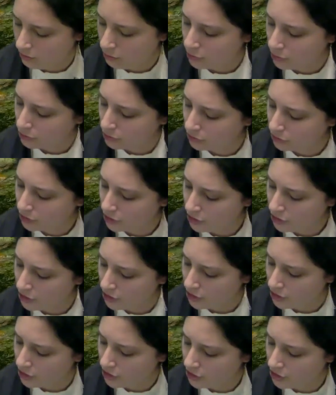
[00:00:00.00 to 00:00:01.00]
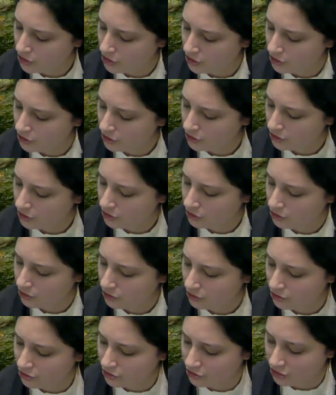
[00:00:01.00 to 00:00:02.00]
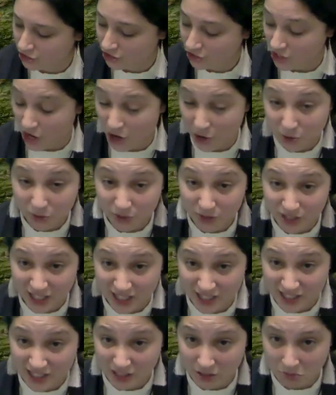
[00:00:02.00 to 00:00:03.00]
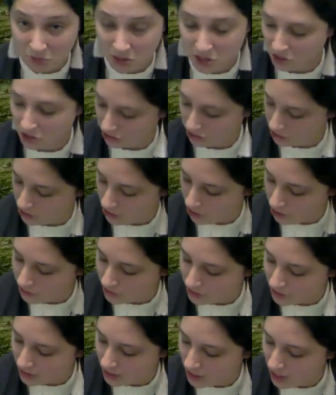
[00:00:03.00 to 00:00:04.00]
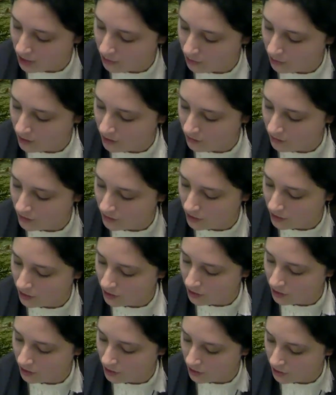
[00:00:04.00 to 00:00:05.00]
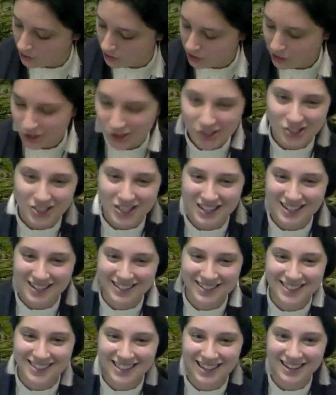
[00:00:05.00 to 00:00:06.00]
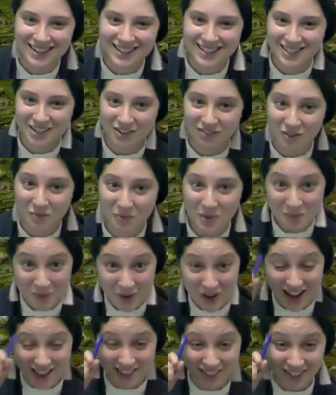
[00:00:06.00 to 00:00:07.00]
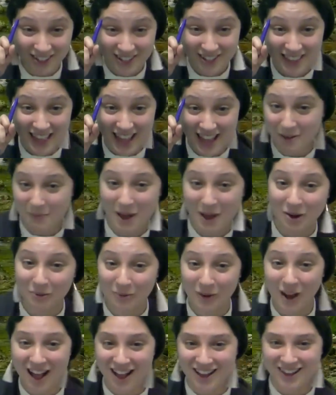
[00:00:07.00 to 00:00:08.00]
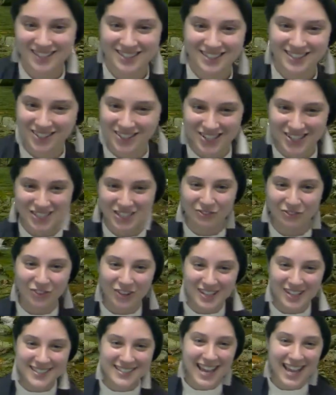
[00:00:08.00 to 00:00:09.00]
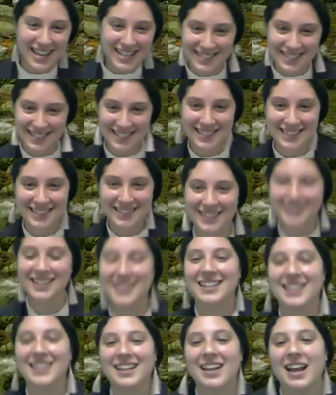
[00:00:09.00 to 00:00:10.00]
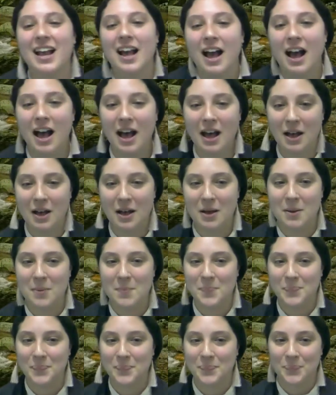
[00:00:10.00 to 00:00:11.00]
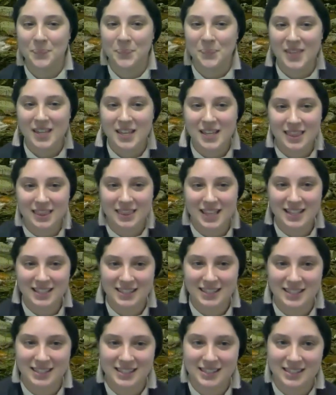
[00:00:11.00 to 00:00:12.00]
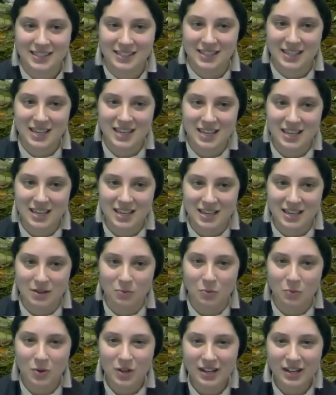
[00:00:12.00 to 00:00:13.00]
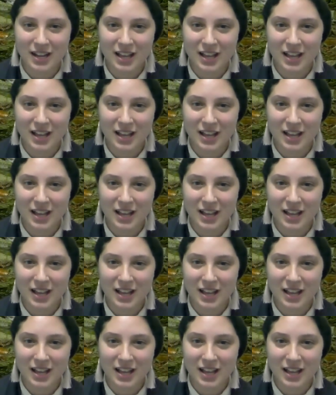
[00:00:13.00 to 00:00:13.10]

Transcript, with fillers: Boulders stones. I see some stones in that river. Just like in science, and remember, I learned that about rocks. There's different sizes. Um, let's see, what